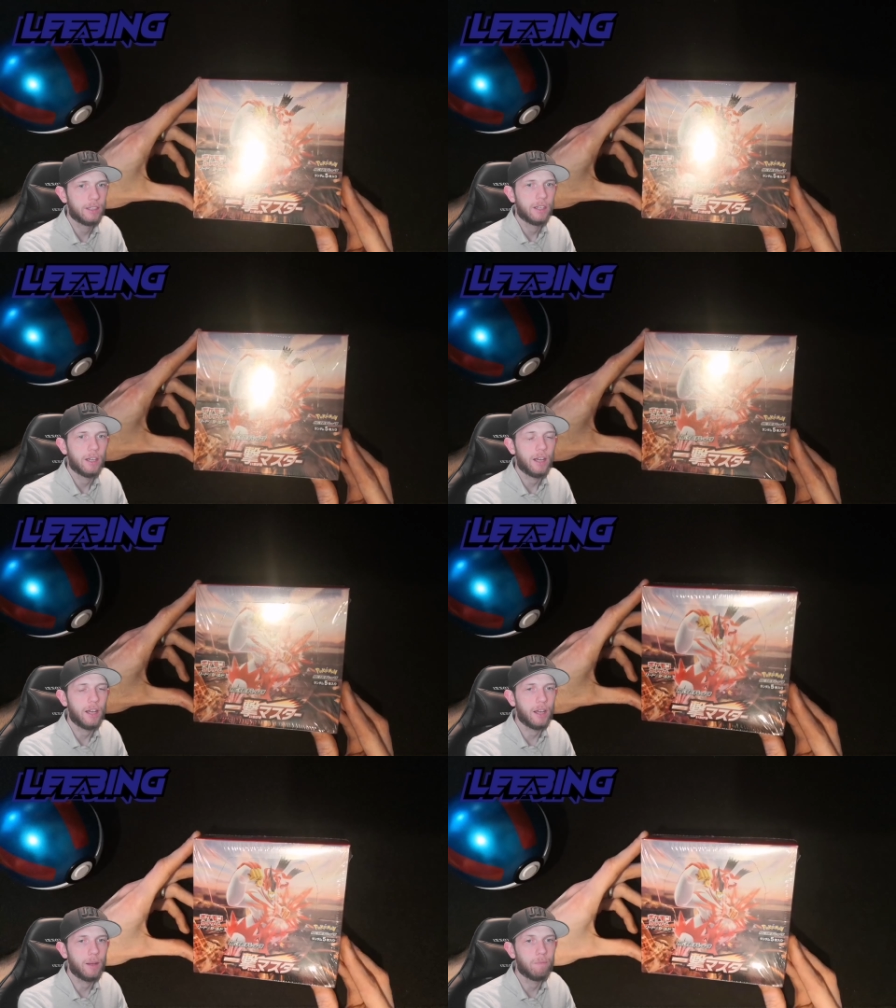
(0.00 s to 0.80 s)

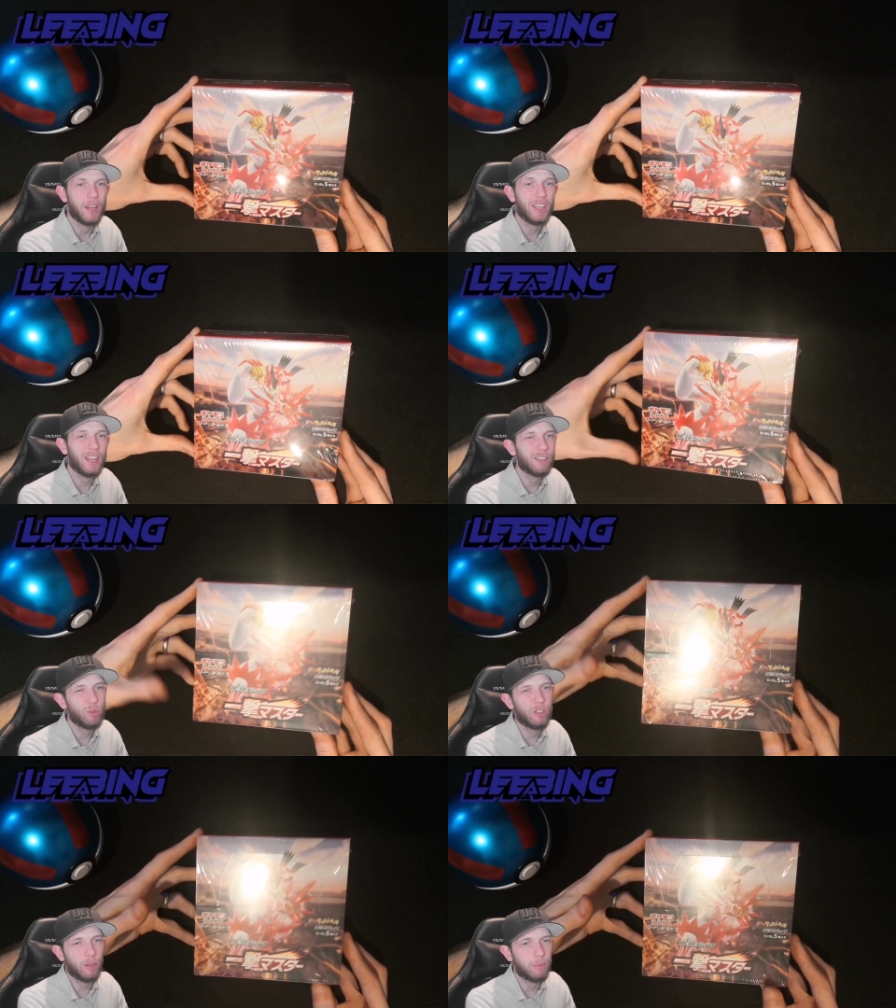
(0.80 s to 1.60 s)
Again, it's all in
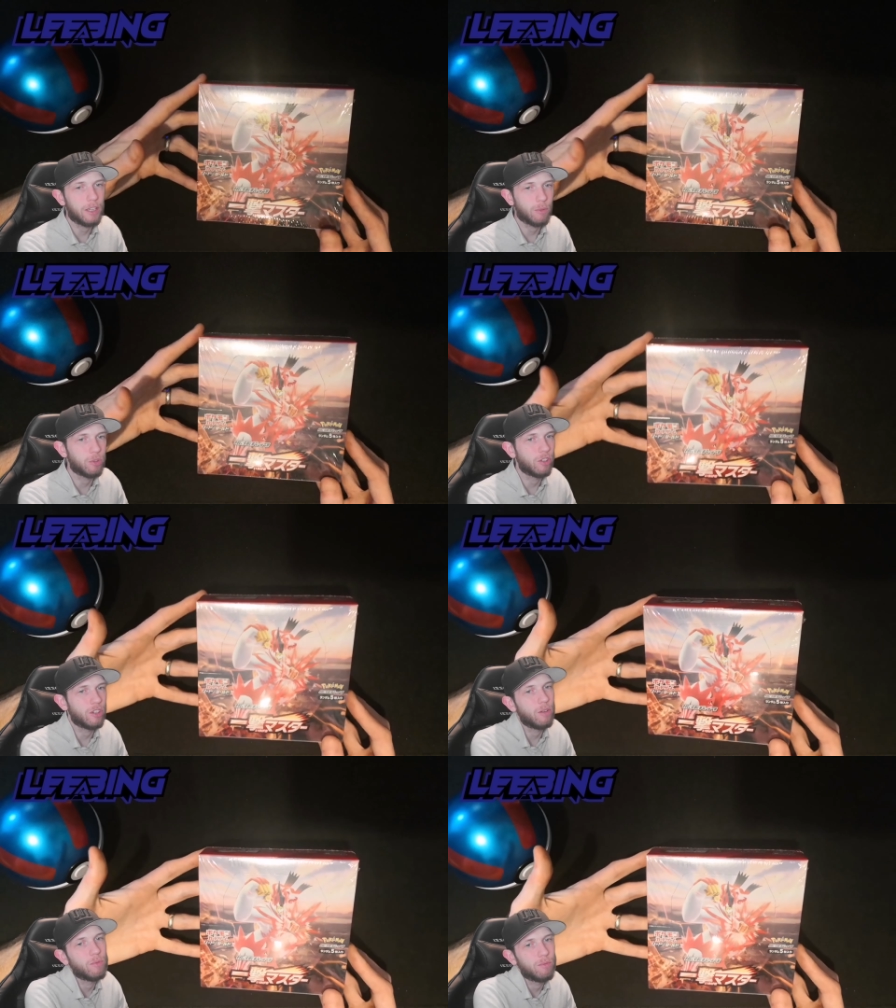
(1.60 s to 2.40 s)
Japanese, which I
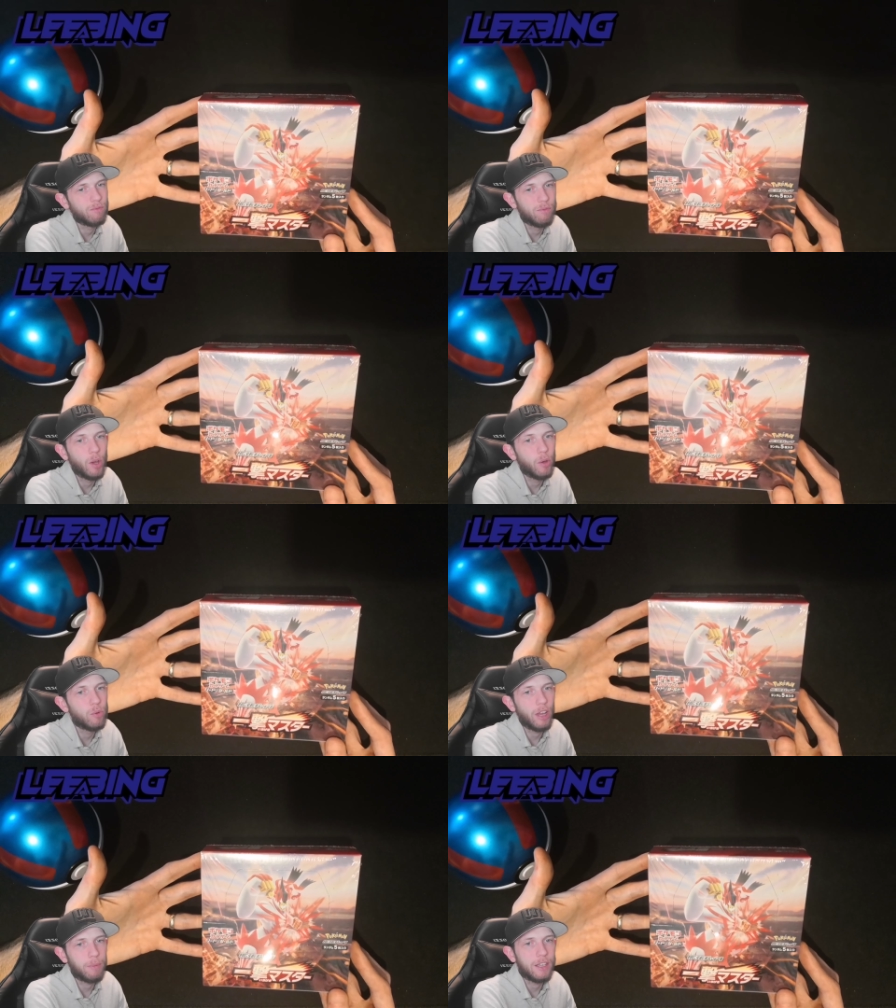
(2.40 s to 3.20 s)
don't know
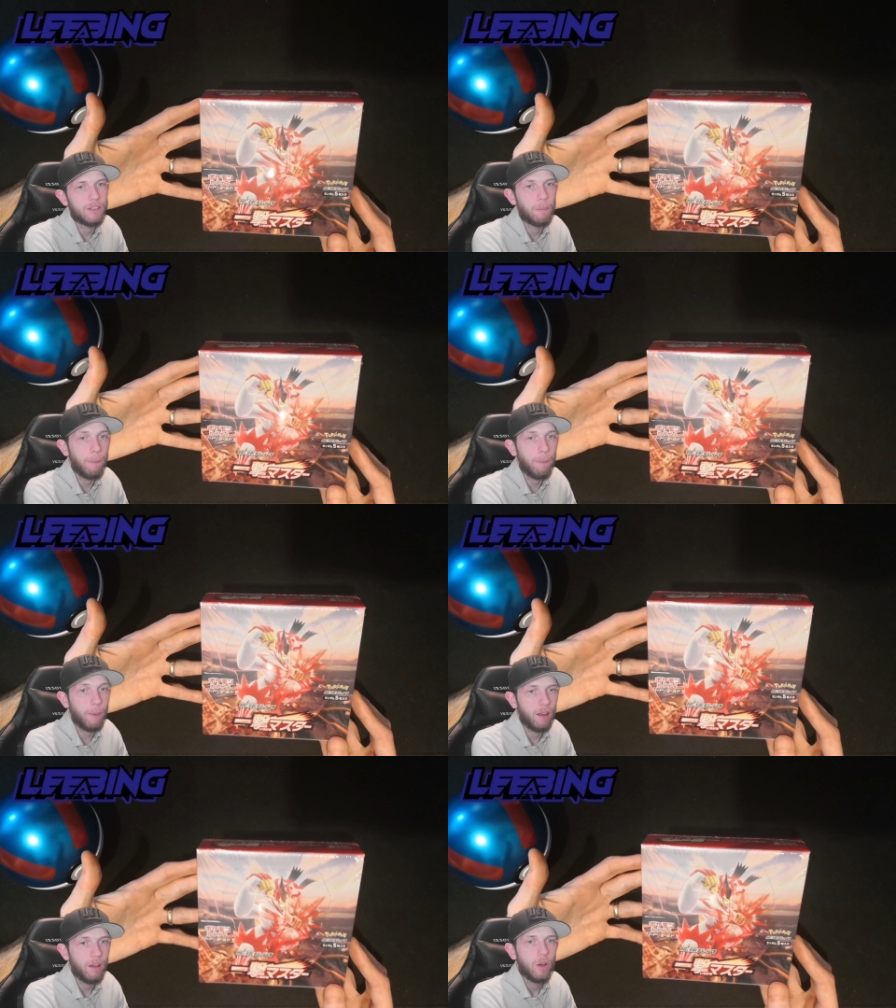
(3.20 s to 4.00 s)
Japanese,
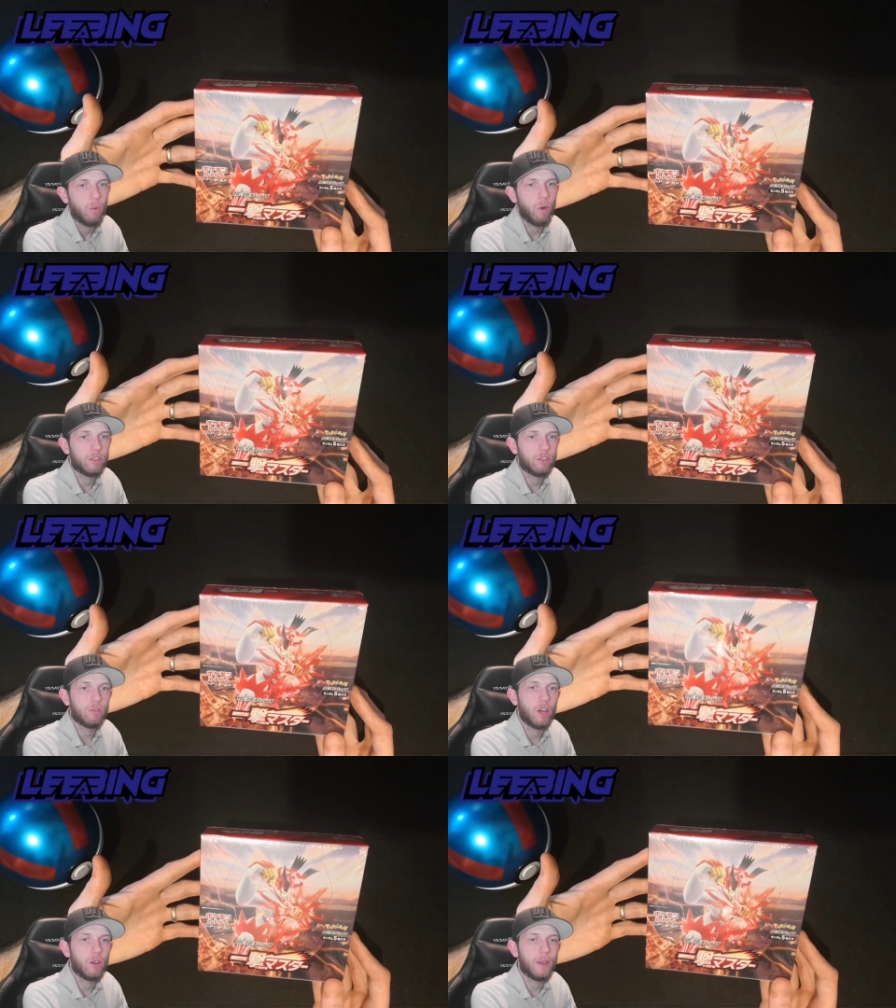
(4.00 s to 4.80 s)
but what I do
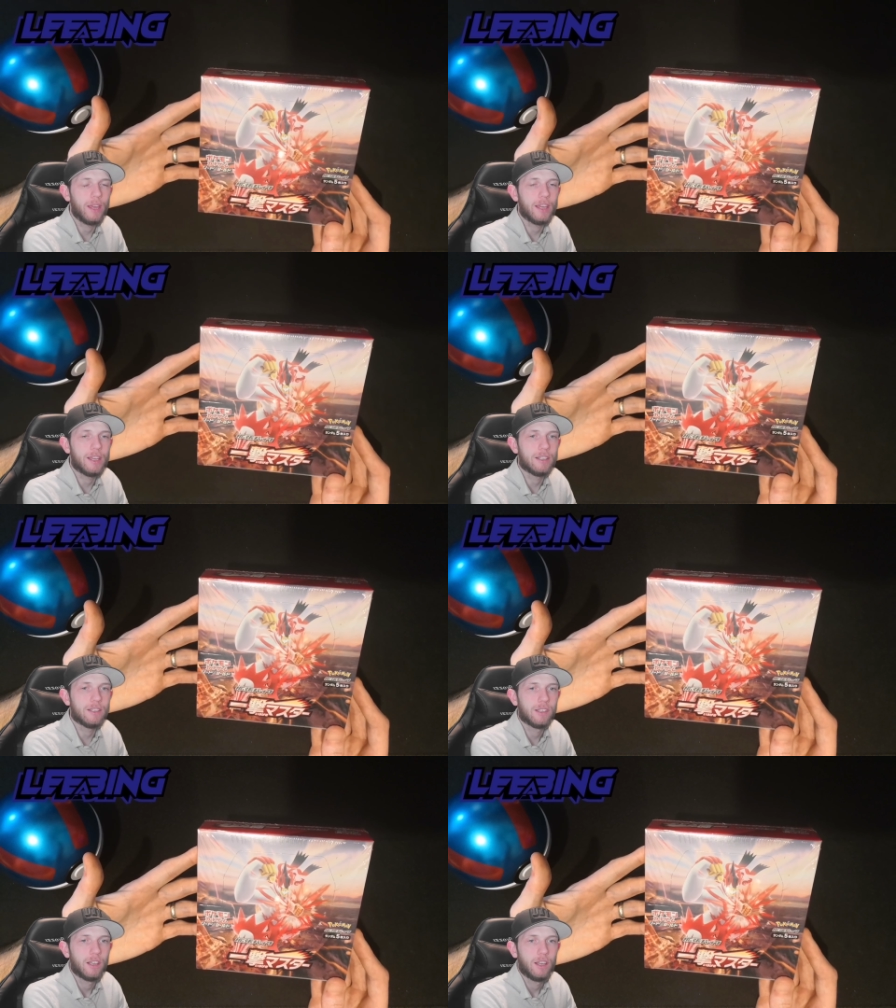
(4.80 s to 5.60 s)
know is
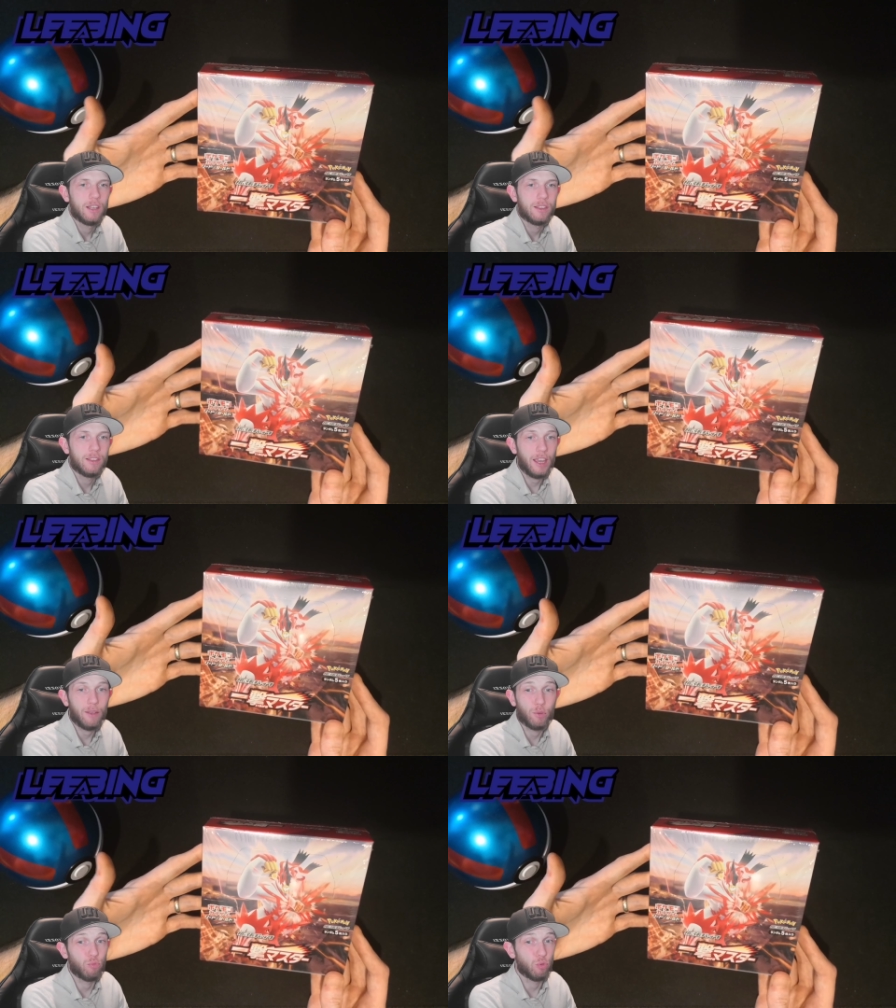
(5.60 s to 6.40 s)
they have
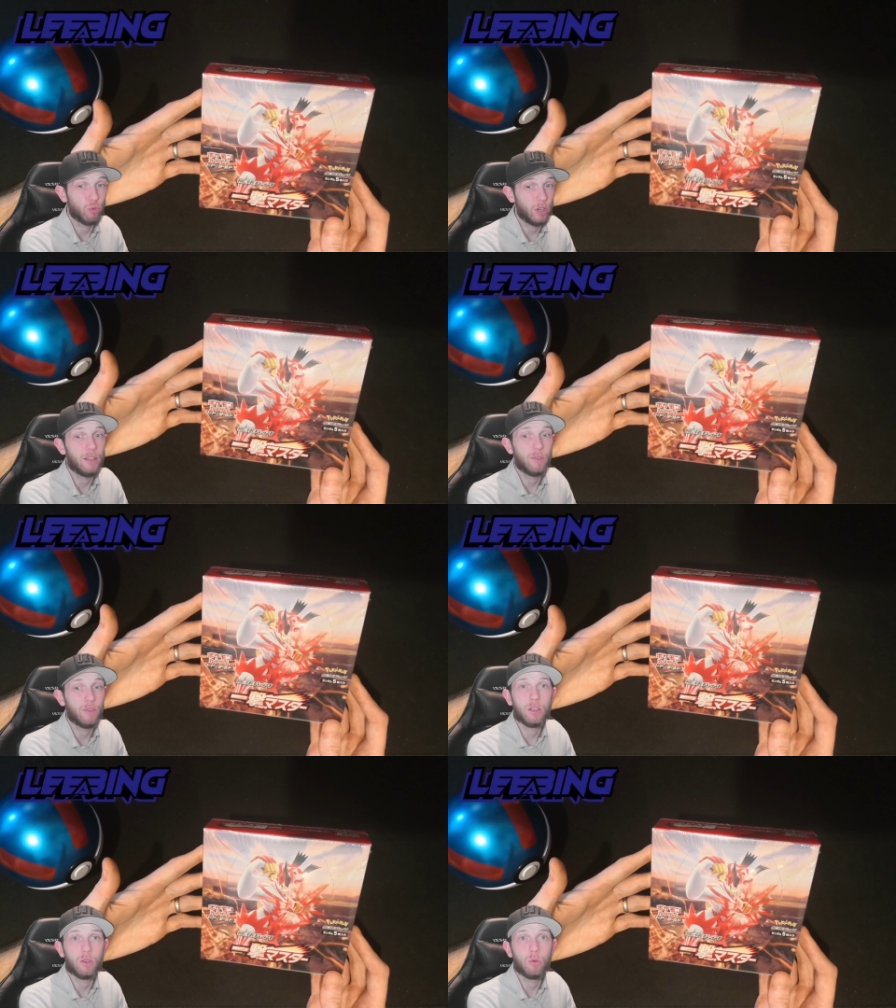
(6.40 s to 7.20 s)
some really, really
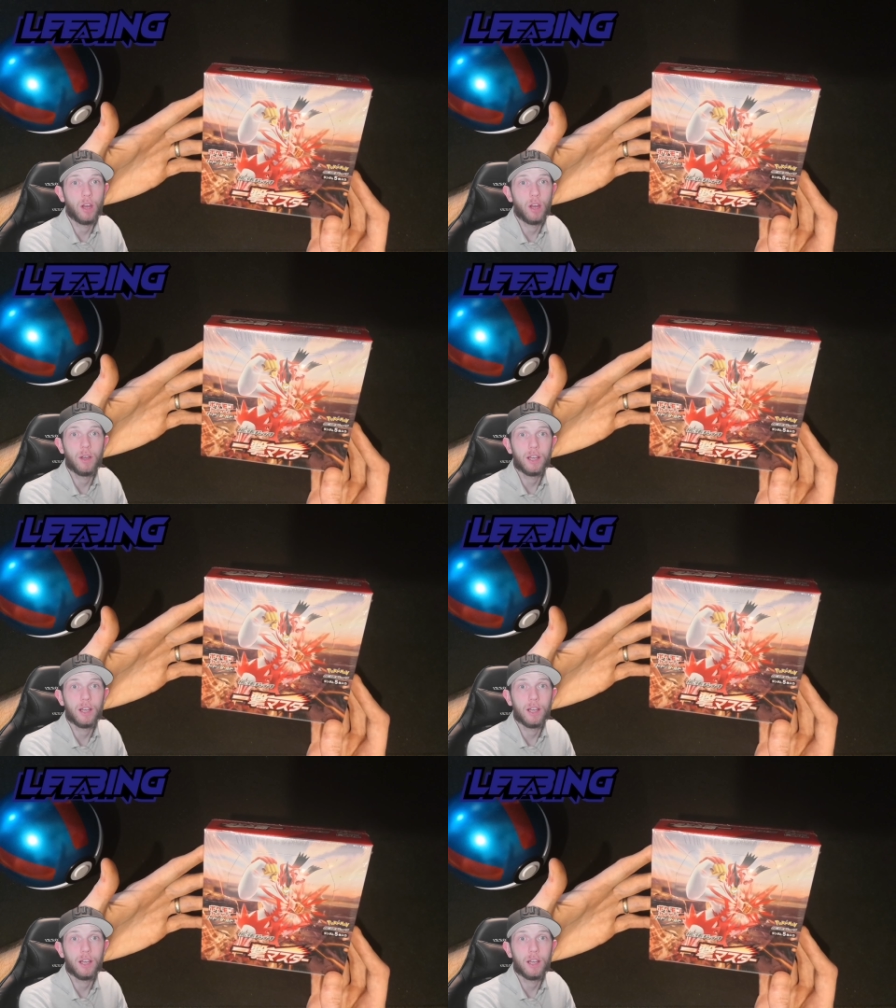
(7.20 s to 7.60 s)
cool artwork in